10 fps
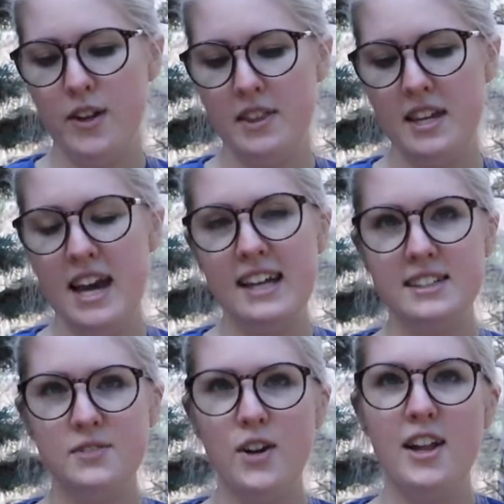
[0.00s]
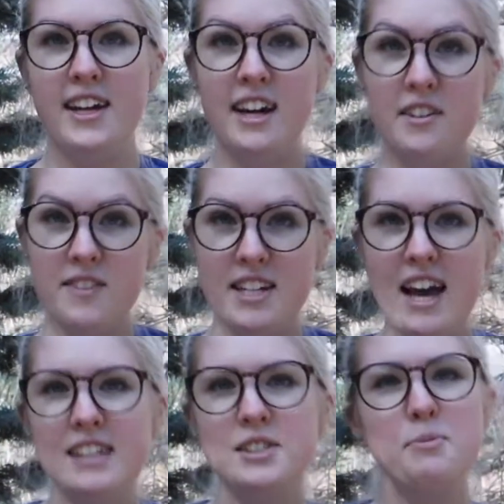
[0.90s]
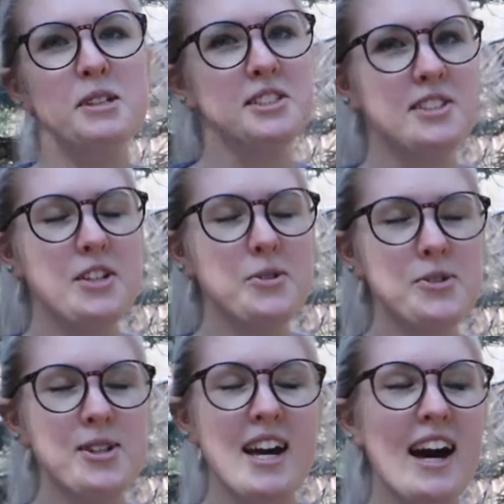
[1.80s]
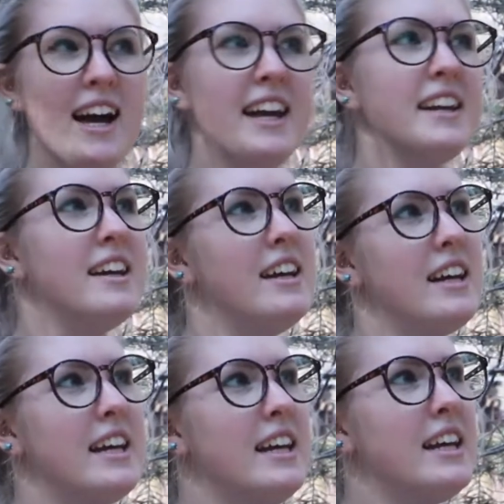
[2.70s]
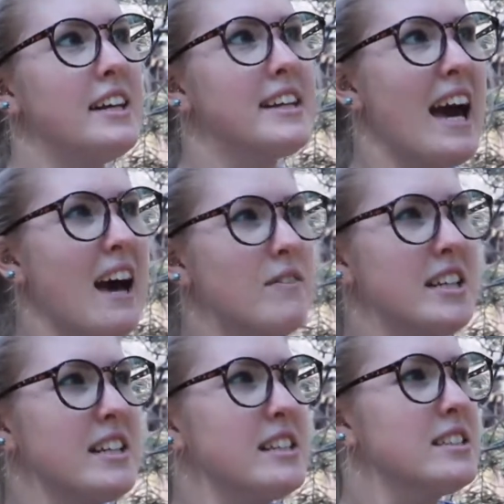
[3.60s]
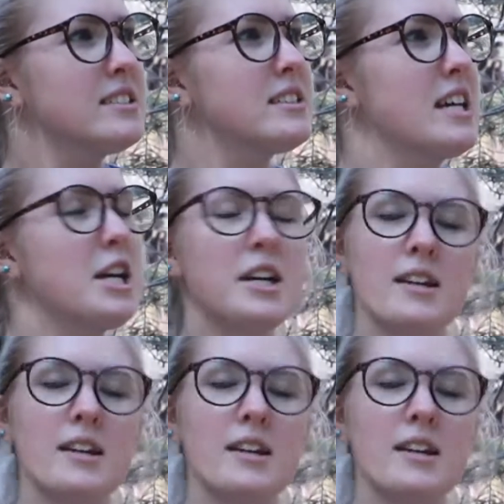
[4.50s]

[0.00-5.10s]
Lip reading: the eggs falling out of the nest, because they usually hide in cavities like